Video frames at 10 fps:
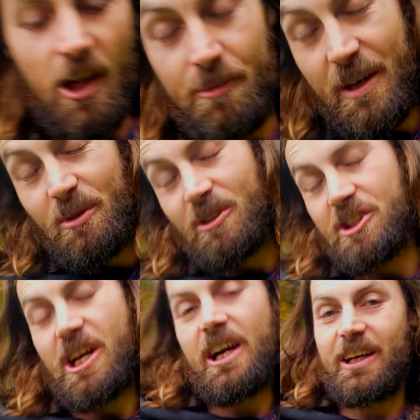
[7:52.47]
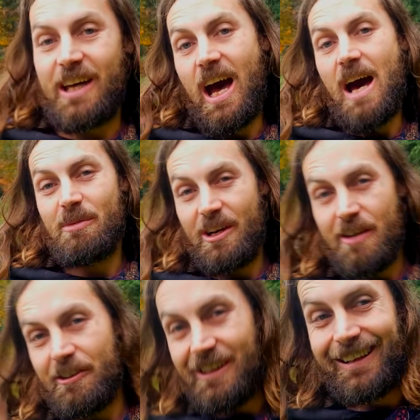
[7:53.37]
a lot of people chuck a carpet
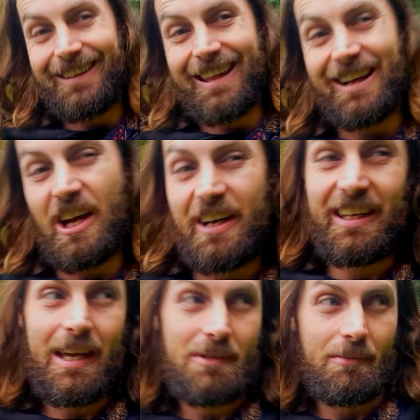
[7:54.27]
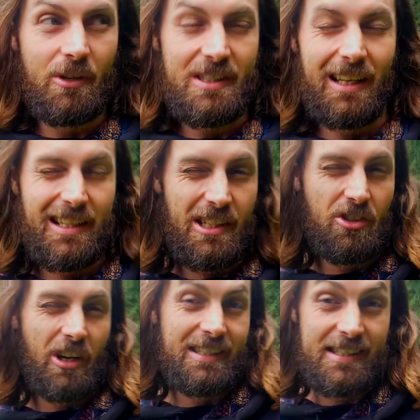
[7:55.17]
over it, but that kind of keeps it moist unless it
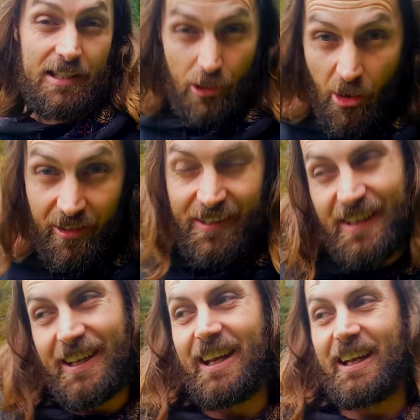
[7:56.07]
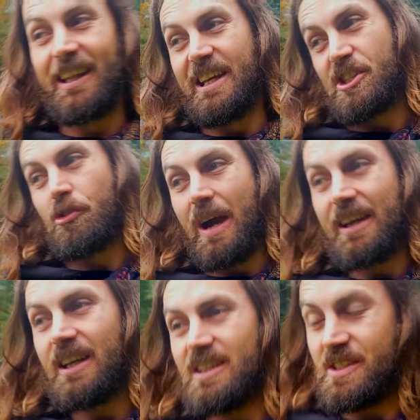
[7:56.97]
dries slowly, then you're gonna get less
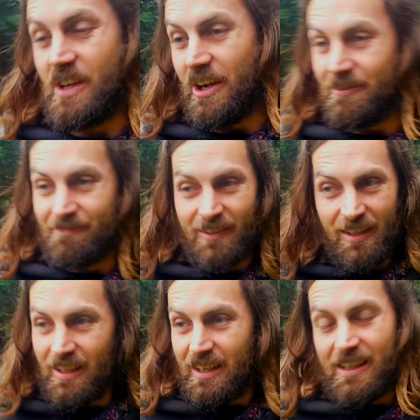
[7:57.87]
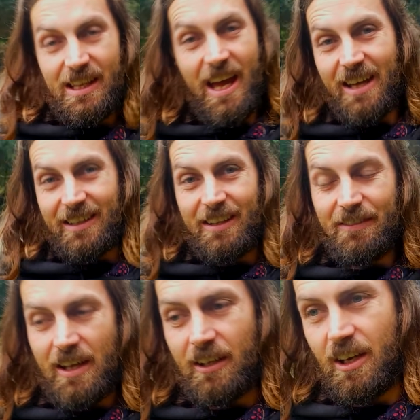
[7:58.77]
cracking. So yeah, give that a